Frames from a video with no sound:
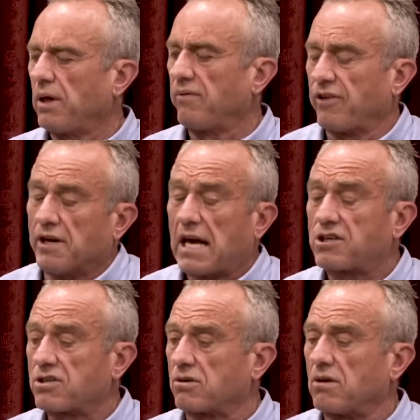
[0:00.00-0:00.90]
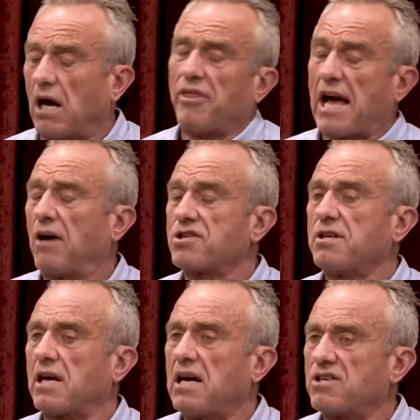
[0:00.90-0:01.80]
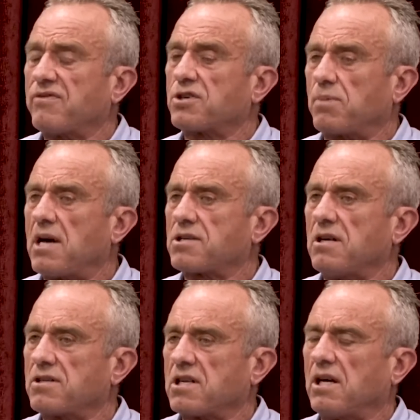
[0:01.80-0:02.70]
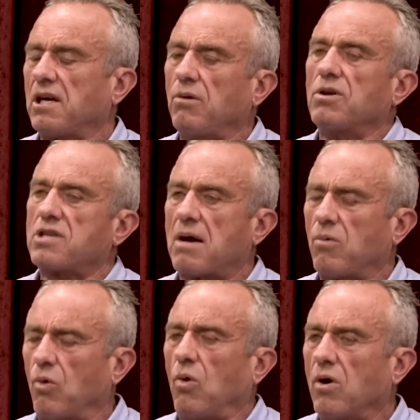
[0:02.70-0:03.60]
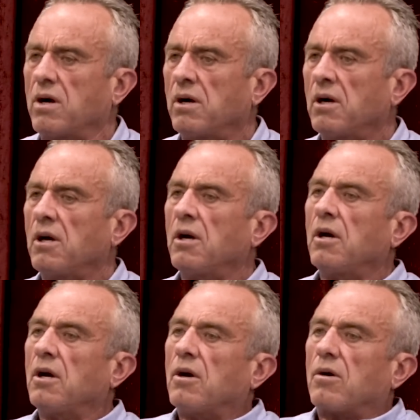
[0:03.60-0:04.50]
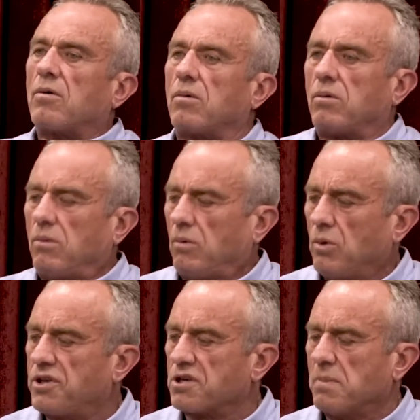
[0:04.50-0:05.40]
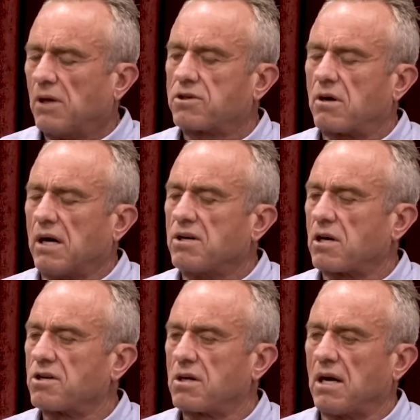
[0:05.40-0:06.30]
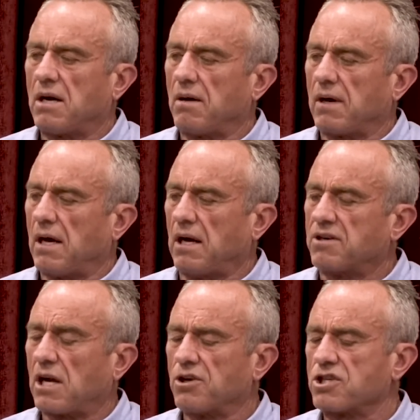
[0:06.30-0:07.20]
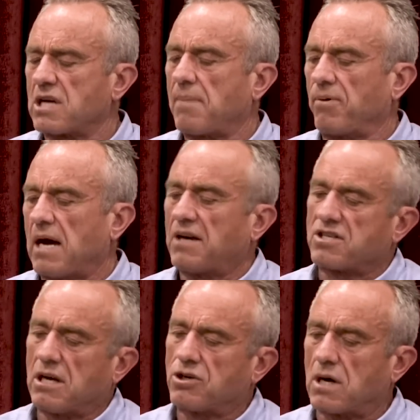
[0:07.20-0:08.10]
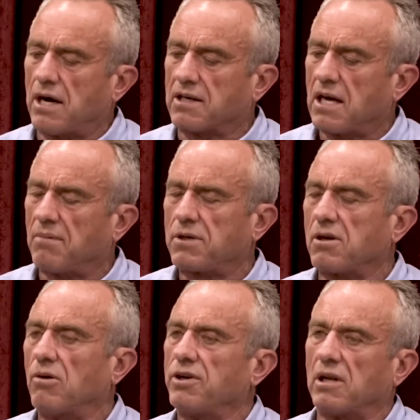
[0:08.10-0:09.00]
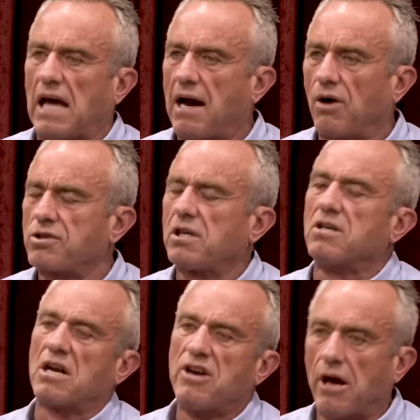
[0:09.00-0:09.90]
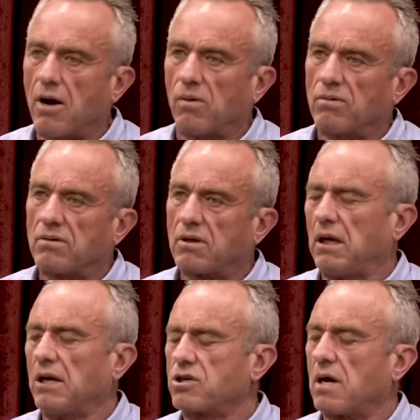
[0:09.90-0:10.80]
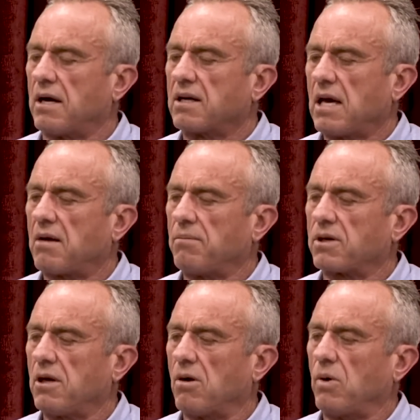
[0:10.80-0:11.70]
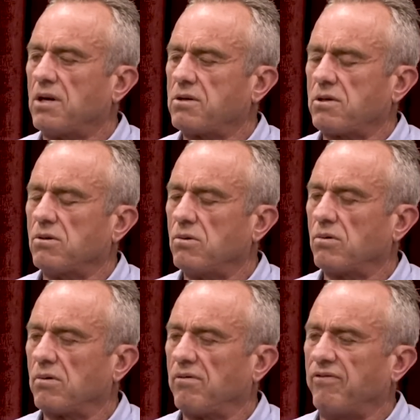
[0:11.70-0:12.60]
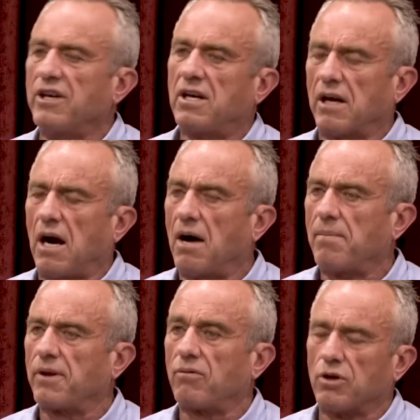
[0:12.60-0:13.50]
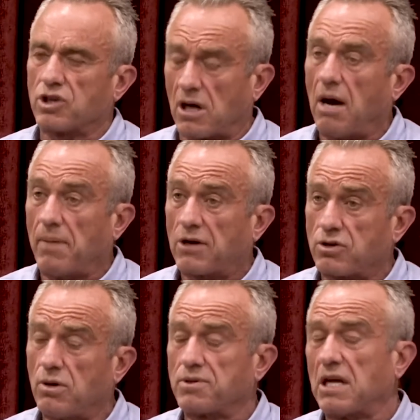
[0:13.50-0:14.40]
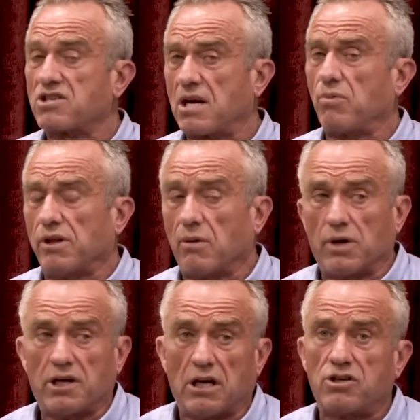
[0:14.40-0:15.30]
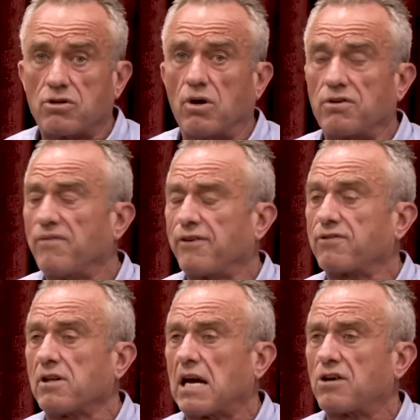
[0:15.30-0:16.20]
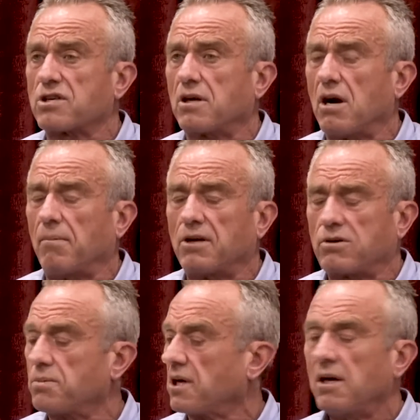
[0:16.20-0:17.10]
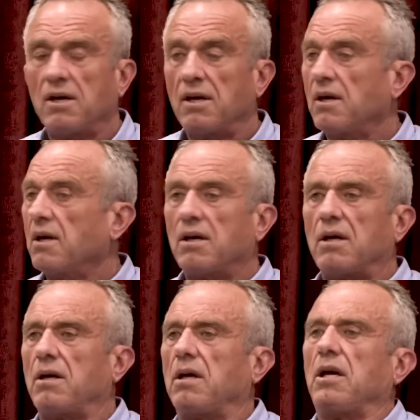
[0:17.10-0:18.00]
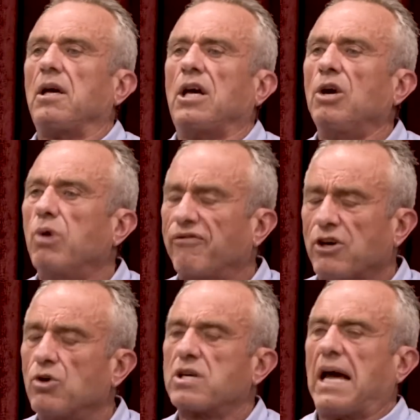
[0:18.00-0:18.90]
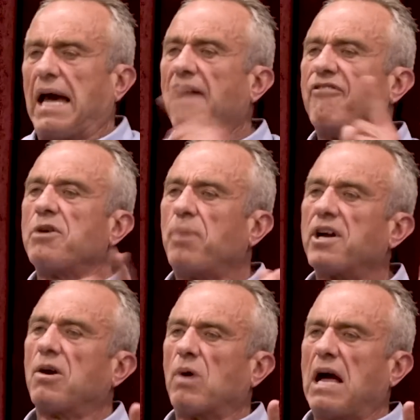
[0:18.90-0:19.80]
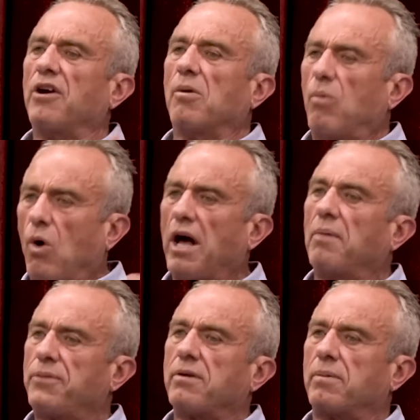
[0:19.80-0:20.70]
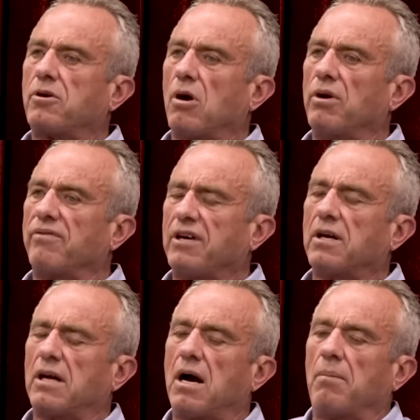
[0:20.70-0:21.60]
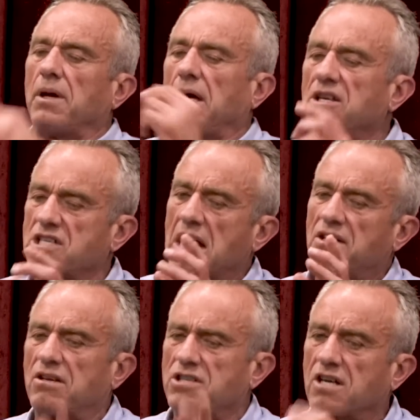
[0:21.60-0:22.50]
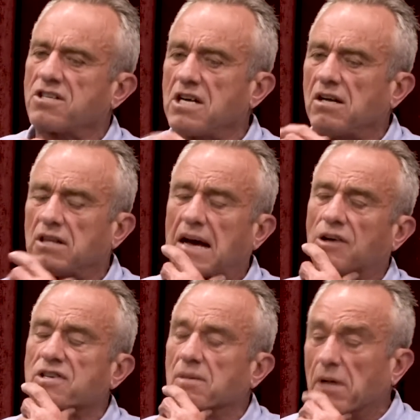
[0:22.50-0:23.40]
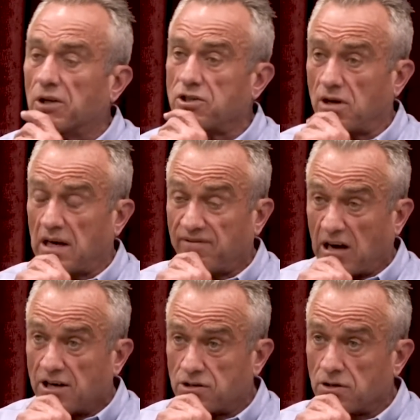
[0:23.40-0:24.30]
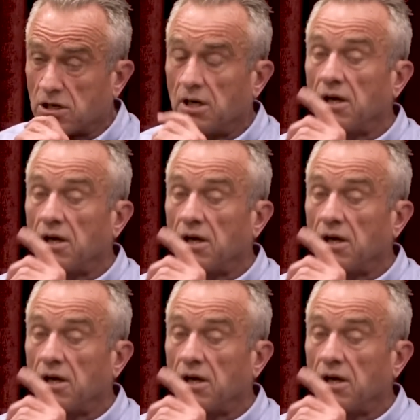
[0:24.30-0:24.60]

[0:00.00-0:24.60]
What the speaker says: for the next 1,000 days of his presidency, he was at war with his military and intelligence apparatus. They tried to get him to go into Laos. He said no. They tried to get him to go into Vietnam with combat troops. They said that we need 250,000 combat troops. He refused. Everybody around him wanted him to go into Vietnam. He sent 16,000 military advisors.